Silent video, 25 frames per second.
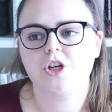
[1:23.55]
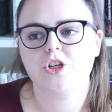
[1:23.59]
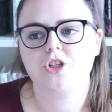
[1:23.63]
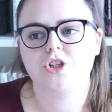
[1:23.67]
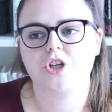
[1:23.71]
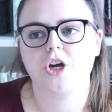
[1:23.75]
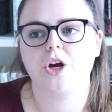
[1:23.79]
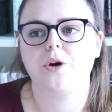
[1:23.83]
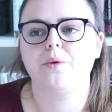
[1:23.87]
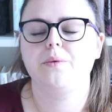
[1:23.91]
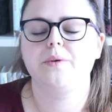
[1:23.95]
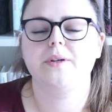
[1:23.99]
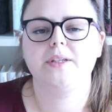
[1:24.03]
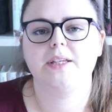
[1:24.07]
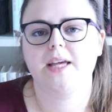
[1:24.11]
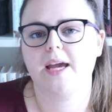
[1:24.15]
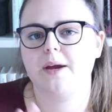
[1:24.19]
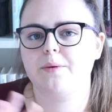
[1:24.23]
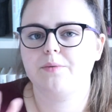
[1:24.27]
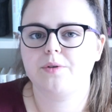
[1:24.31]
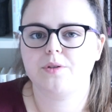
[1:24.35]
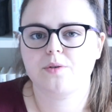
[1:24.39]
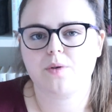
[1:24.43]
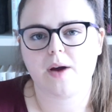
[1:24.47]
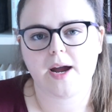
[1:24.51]
So,
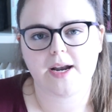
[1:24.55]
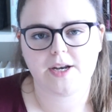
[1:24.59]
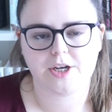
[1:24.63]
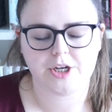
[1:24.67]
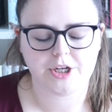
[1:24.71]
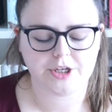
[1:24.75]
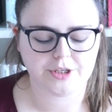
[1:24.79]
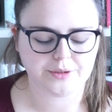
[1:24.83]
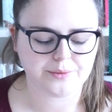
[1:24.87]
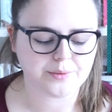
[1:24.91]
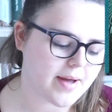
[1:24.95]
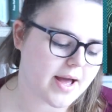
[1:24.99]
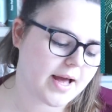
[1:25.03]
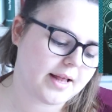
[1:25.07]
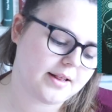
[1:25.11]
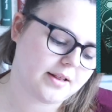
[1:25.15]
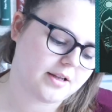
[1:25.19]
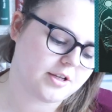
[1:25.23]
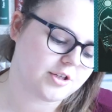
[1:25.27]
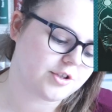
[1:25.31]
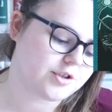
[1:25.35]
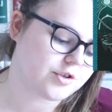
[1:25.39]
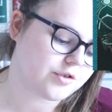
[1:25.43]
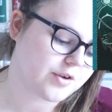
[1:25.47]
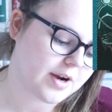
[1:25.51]
it was quite new. And
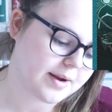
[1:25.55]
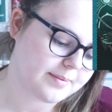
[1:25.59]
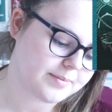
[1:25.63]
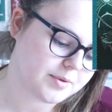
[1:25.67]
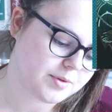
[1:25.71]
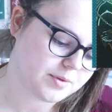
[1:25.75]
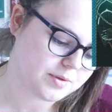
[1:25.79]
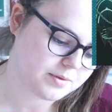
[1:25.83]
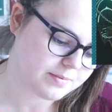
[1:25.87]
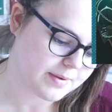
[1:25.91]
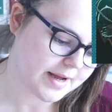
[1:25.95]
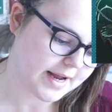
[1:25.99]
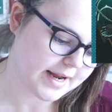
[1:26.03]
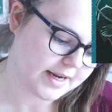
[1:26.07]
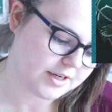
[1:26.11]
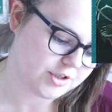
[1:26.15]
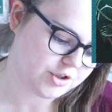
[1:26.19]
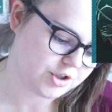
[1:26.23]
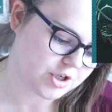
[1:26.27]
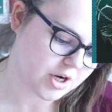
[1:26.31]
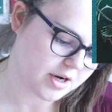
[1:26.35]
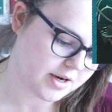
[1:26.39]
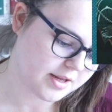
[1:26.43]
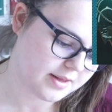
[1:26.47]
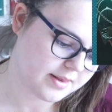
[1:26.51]
the script was by
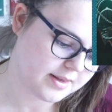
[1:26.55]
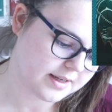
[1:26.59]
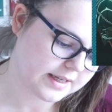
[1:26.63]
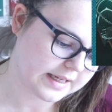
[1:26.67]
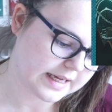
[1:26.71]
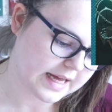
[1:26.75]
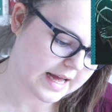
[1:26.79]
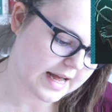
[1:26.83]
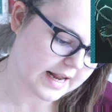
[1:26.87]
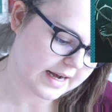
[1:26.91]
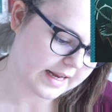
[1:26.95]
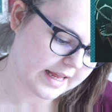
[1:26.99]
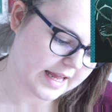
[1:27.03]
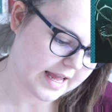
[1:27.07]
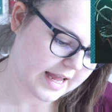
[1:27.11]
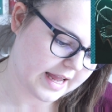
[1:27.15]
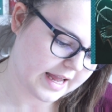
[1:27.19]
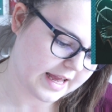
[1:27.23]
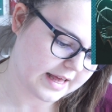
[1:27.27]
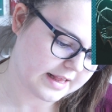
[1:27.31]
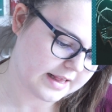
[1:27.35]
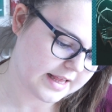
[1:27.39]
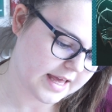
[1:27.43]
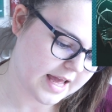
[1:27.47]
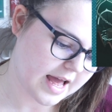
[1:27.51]
Jonathan
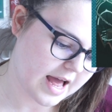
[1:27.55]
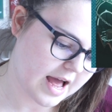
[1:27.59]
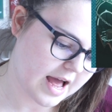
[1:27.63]
Garnier, and the